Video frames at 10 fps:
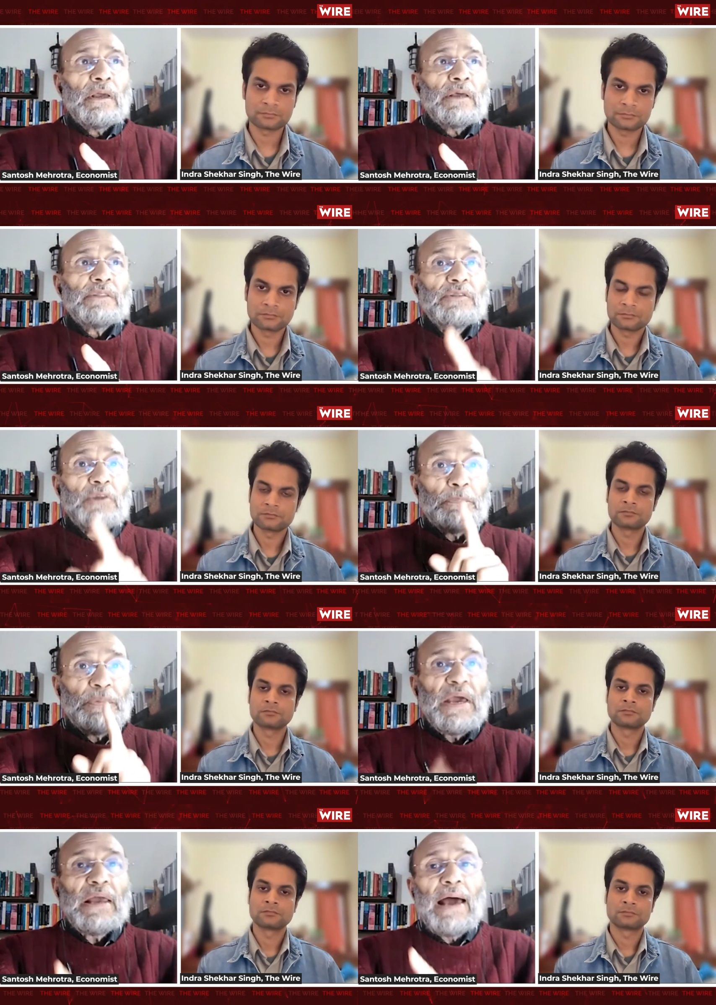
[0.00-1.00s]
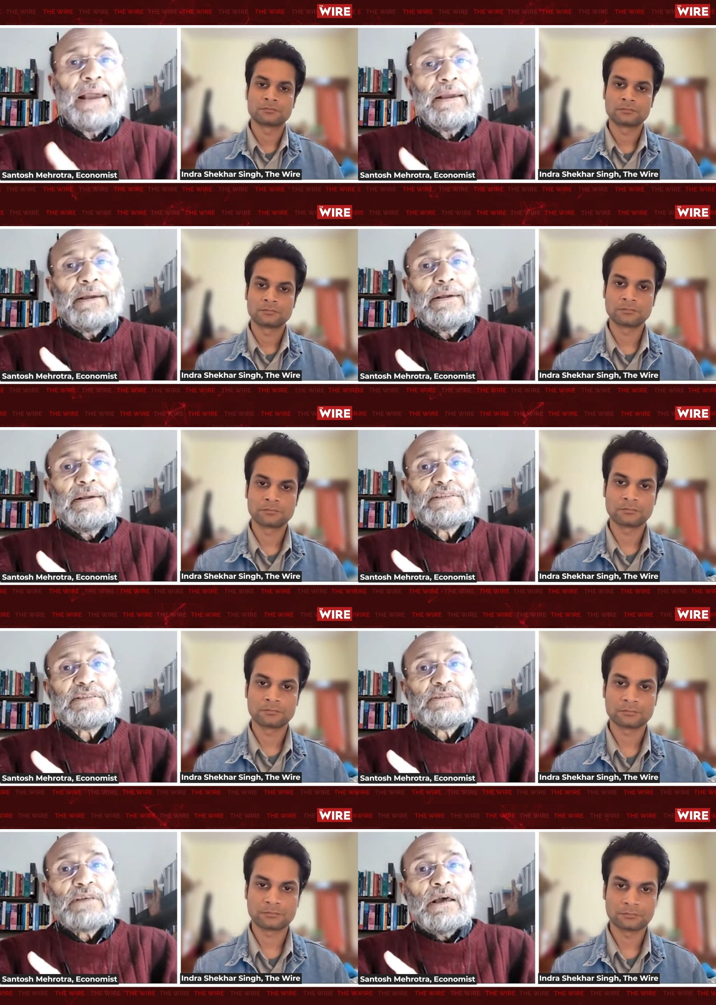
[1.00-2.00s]
Speaker 1: that the PLI
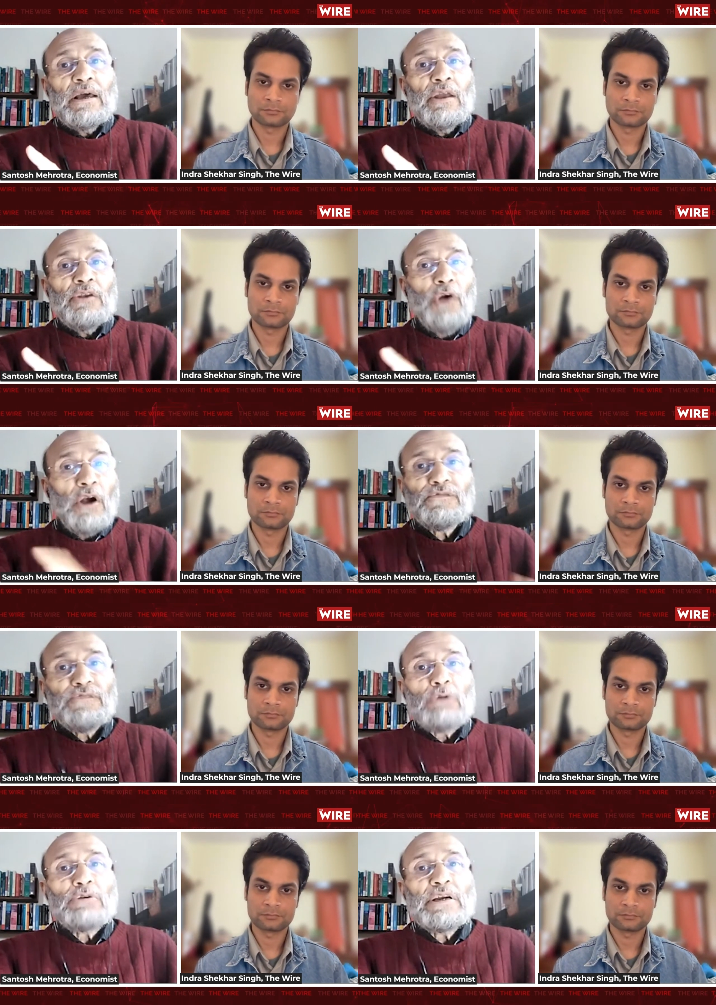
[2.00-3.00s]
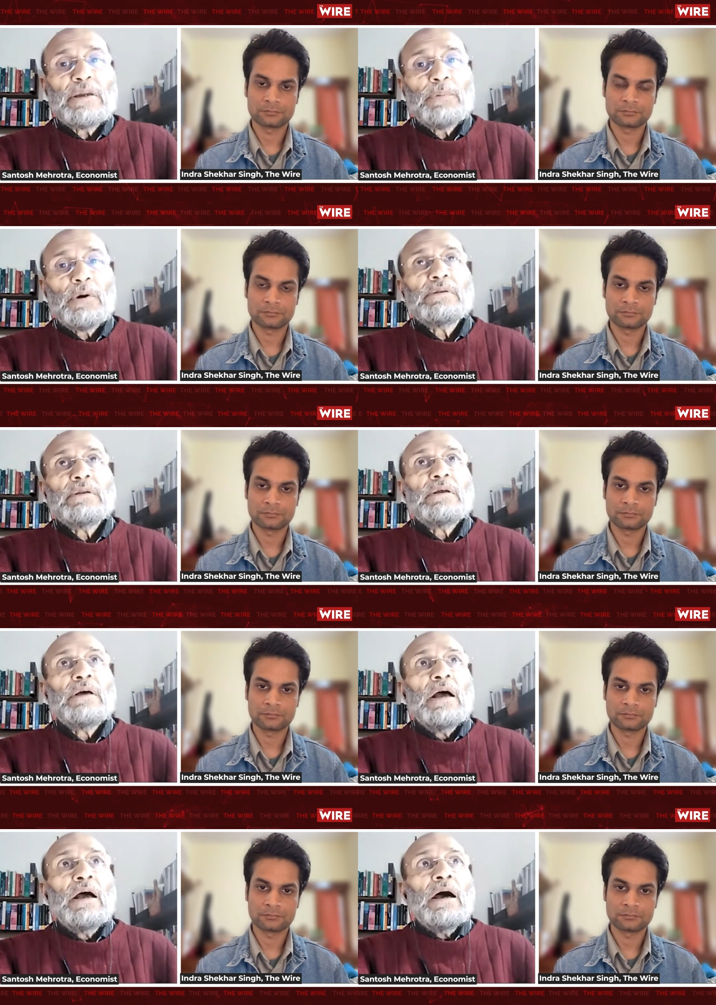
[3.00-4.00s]
is not founded upon
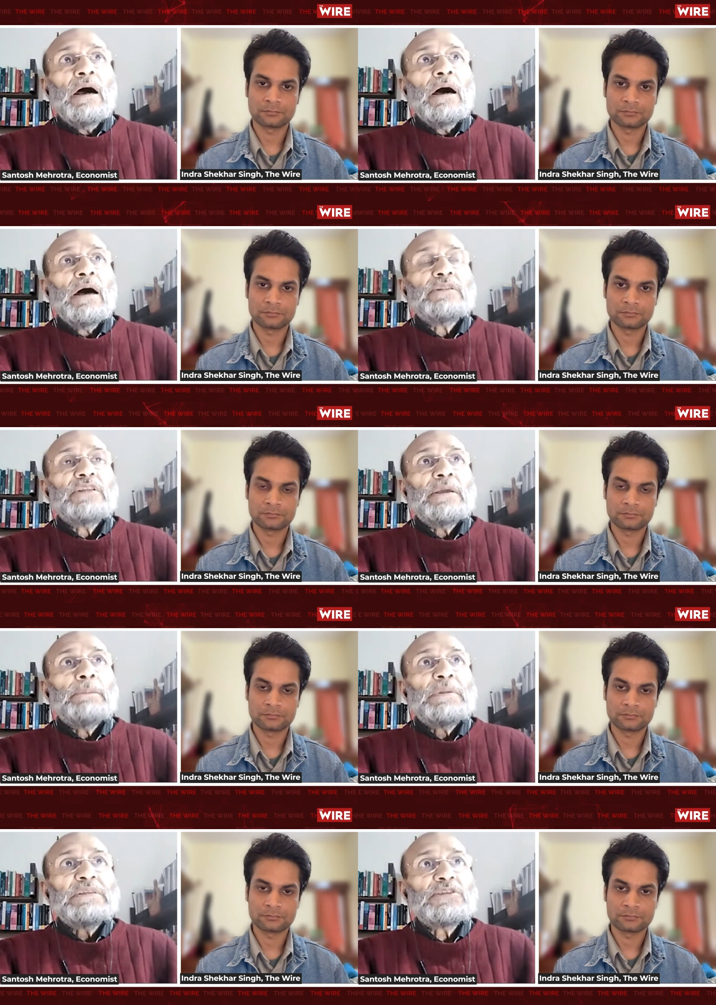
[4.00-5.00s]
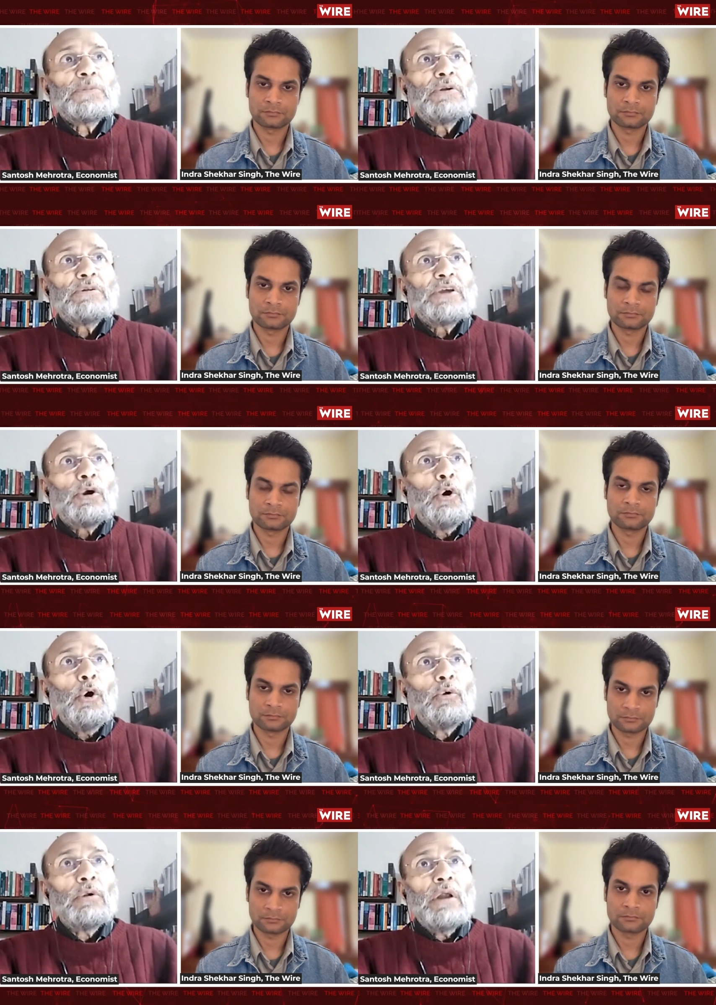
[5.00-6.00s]
uh, the principle or the
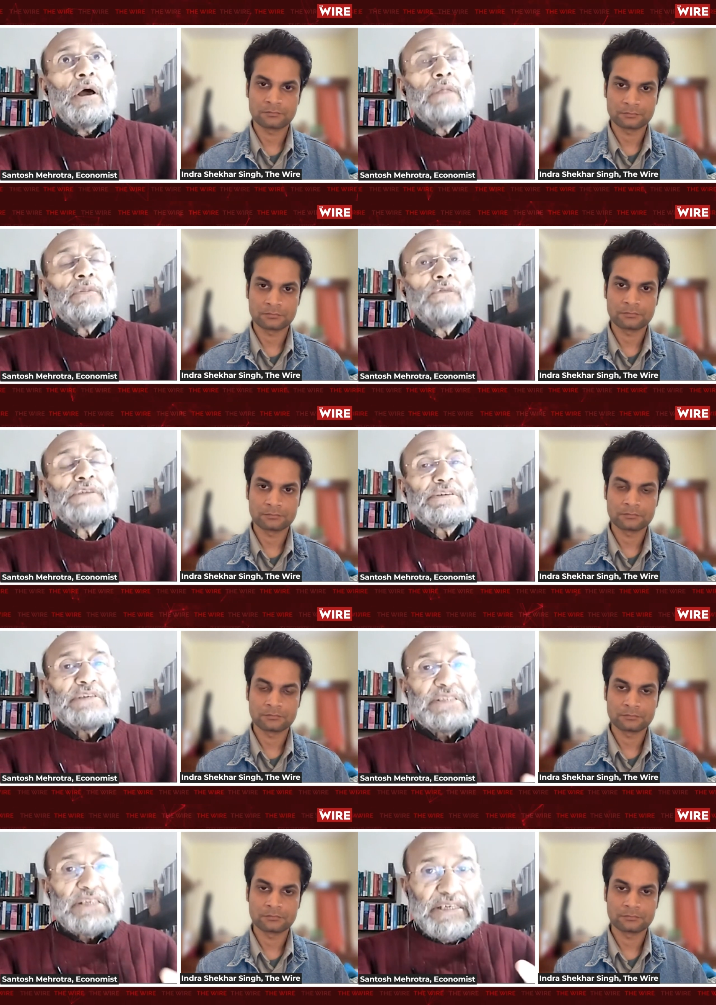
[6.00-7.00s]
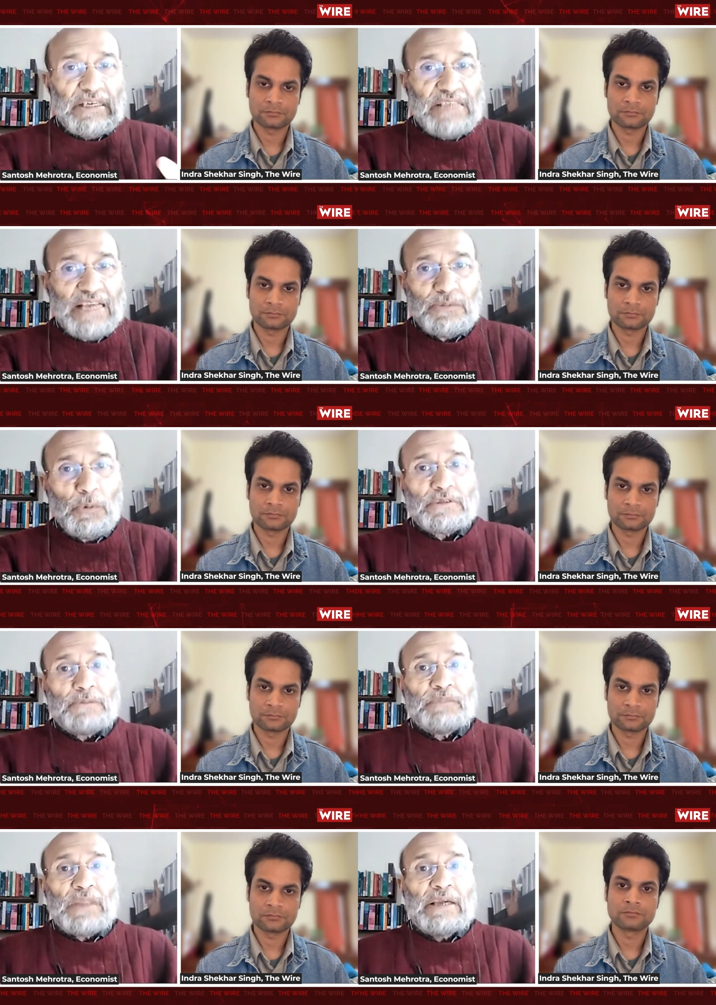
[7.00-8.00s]
goal of increasing India's exports.
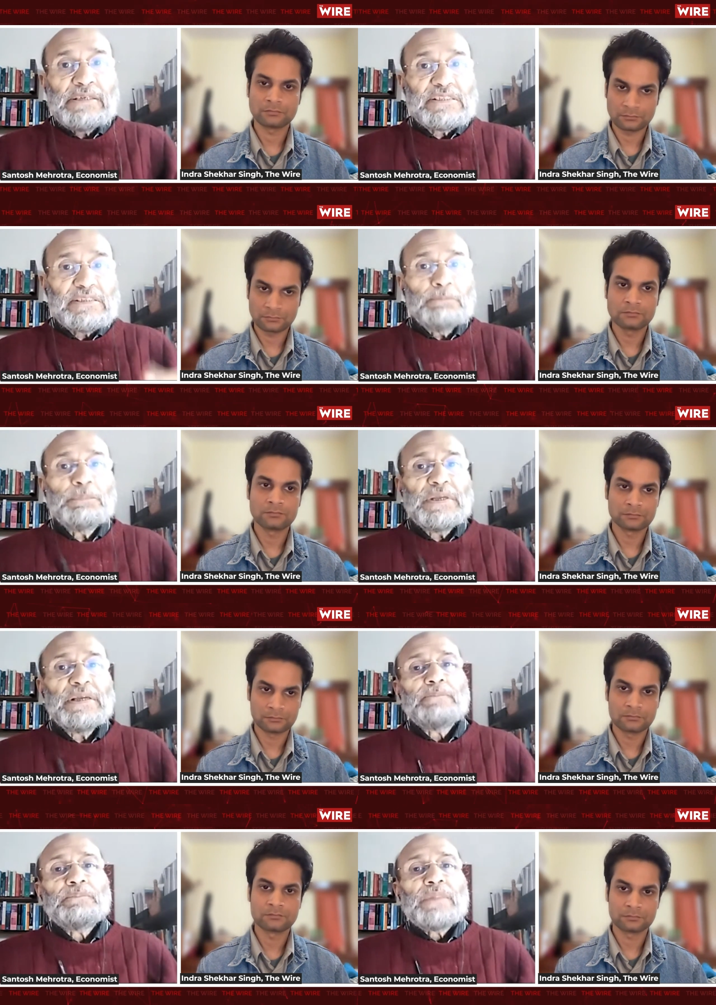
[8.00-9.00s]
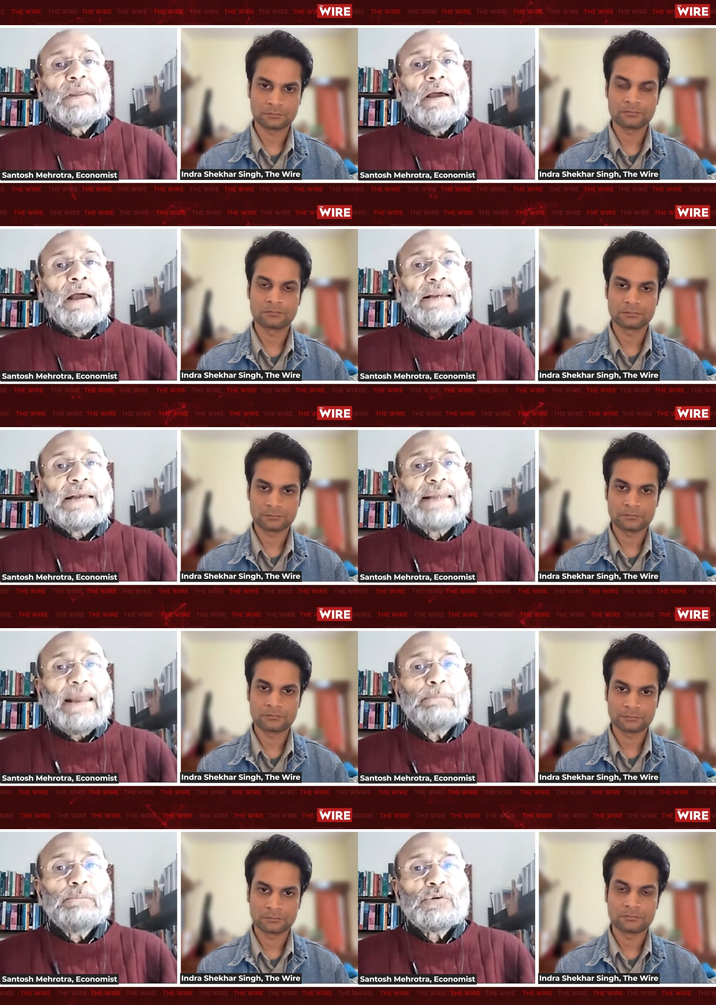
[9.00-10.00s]
It mm-hmm. is simply an
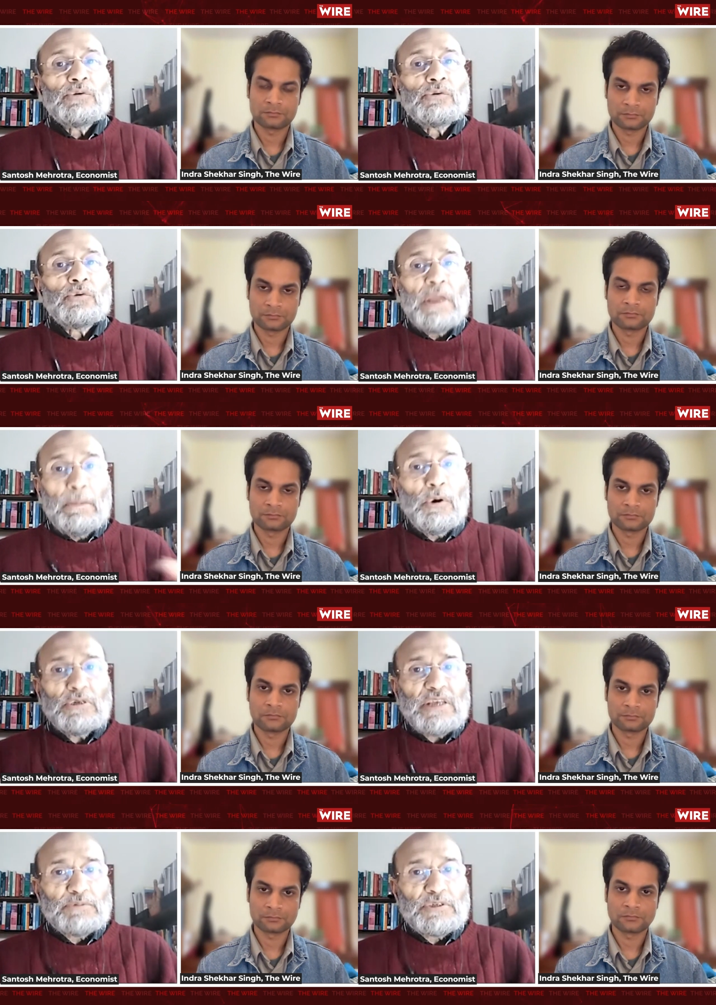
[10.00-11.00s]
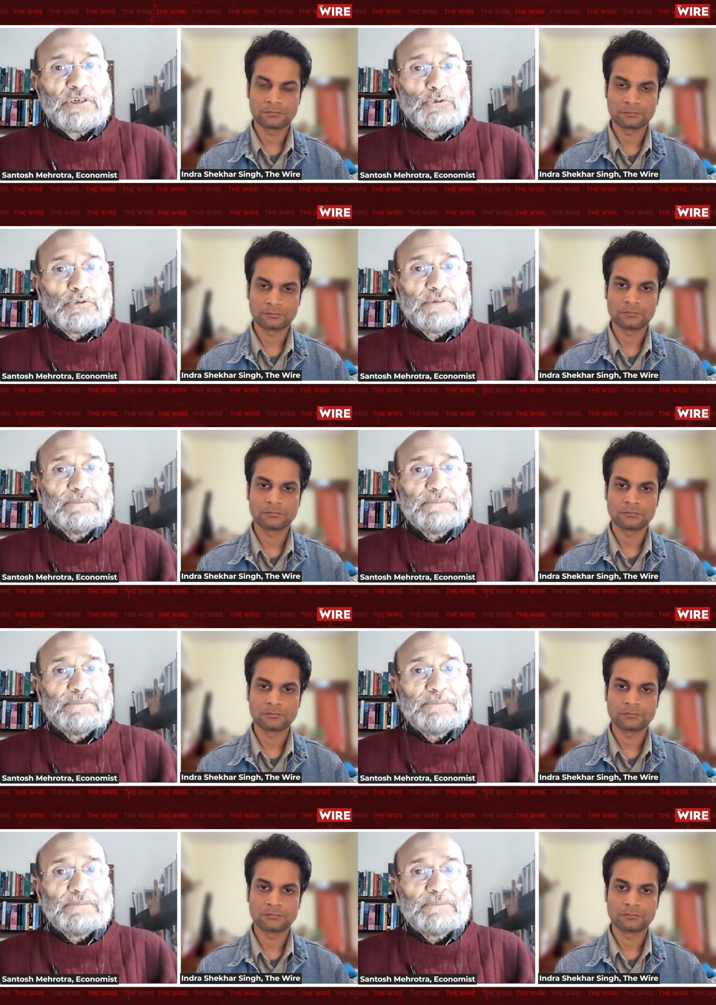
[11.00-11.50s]
attempt to import substitute.